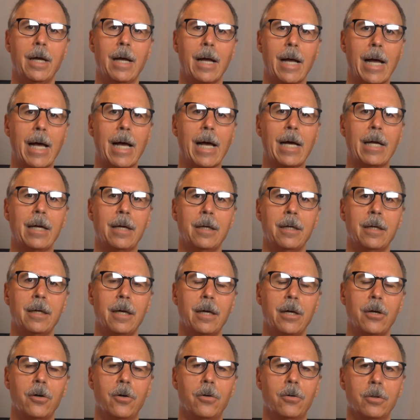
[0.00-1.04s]
at
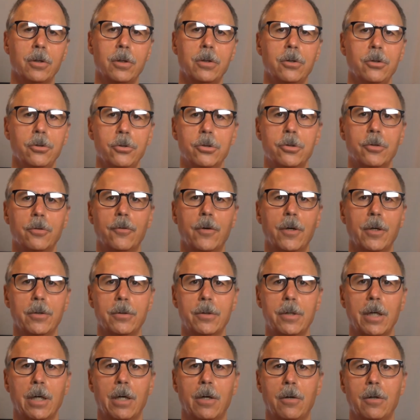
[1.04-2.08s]
an all-inclusive
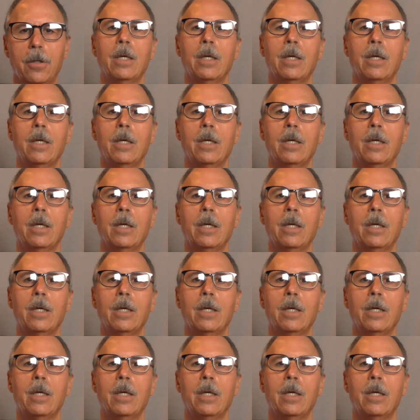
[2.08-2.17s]
hotel.